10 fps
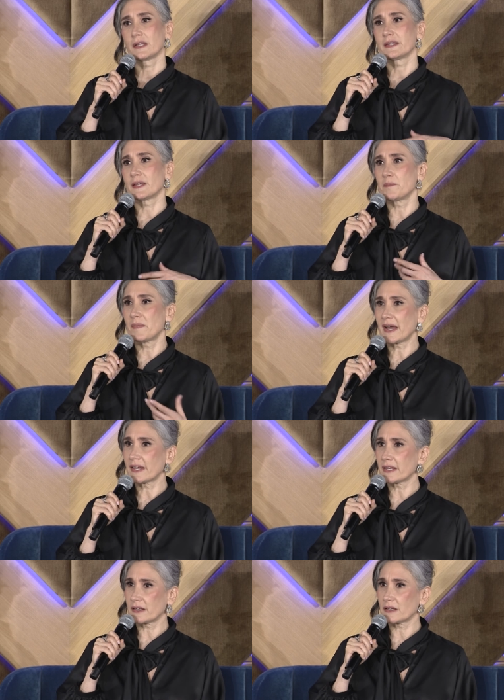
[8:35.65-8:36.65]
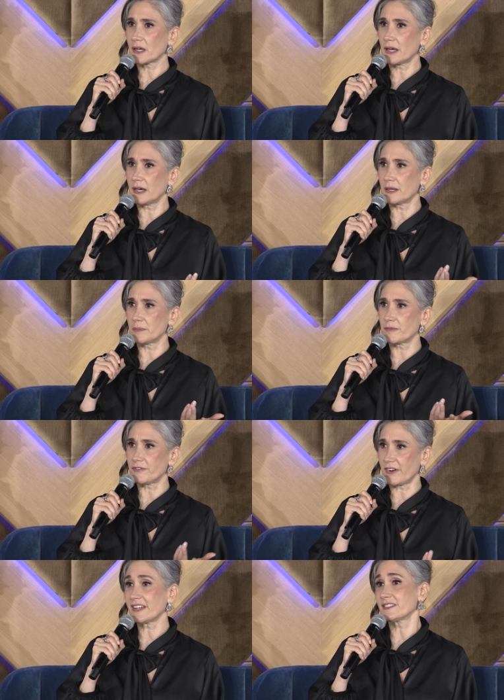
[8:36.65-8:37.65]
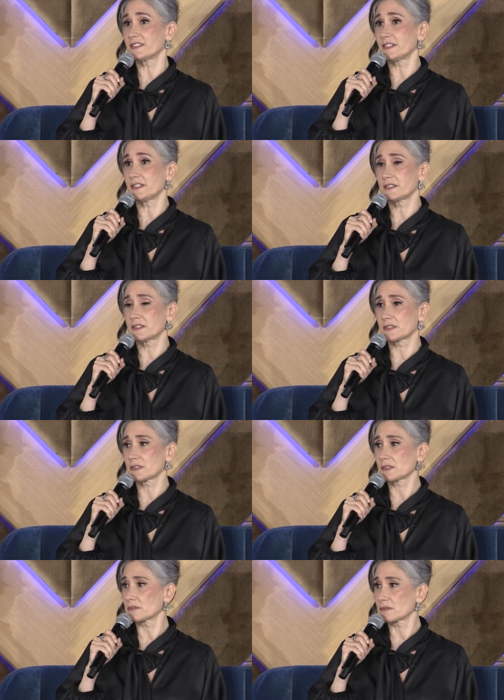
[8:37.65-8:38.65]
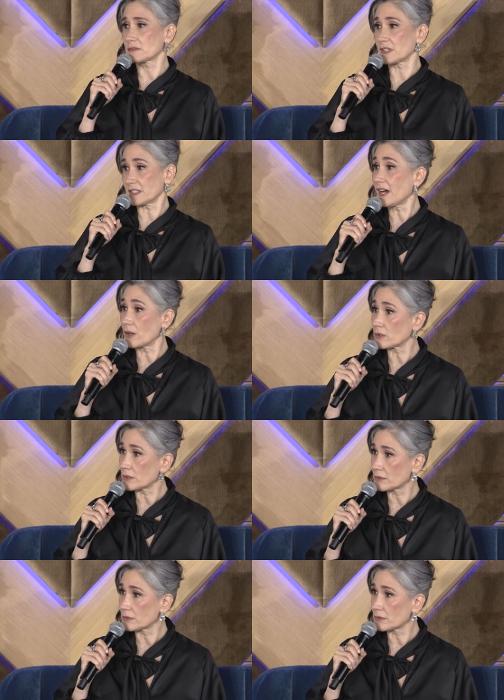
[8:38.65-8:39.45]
the mine finances the town.